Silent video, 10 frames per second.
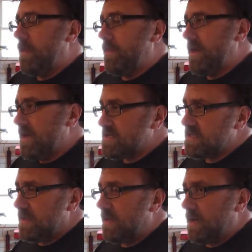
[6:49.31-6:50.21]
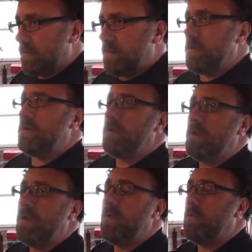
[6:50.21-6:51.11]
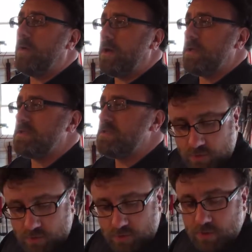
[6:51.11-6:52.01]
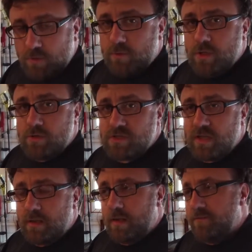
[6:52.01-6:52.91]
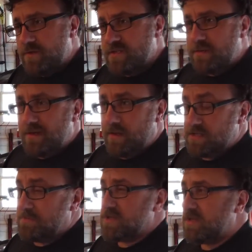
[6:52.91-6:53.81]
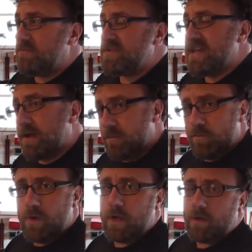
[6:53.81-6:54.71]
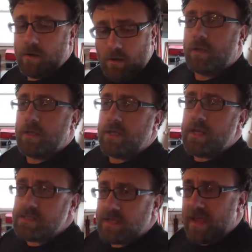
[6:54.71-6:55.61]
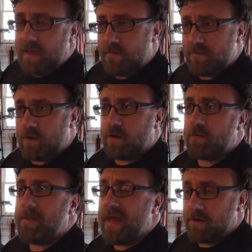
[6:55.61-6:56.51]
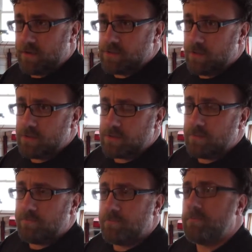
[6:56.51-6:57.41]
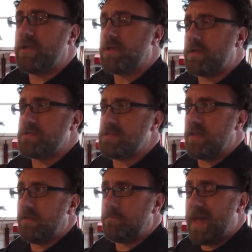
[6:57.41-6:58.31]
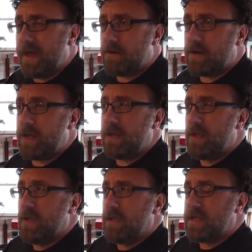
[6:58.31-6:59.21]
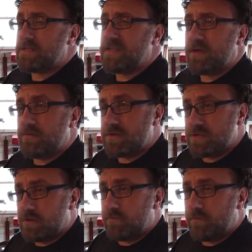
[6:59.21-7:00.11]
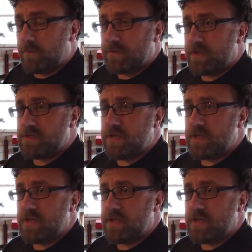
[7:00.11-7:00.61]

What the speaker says: The next thing that I learned was to use, especially if it's out in winter, you need to have it on a battery charger, because a battery gets down to a certain voltage.